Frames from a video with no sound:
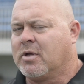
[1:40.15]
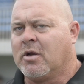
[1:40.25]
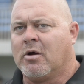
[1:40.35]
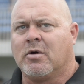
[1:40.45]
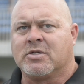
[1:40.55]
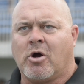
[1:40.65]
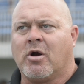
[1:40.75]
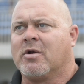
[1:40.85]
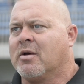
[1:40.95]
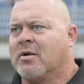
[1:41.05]
You know, it's
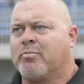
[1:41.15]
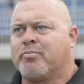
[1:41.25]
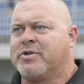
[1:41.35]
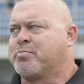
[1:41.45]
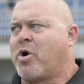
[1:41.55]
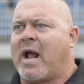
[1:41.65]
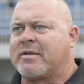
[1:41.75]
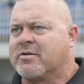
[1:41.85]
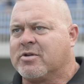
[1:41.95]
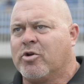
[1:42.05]
hard to just
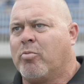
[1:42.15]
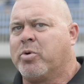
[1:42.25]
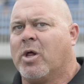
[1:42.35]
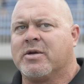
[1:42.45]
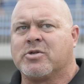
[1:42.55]
practice and don't play.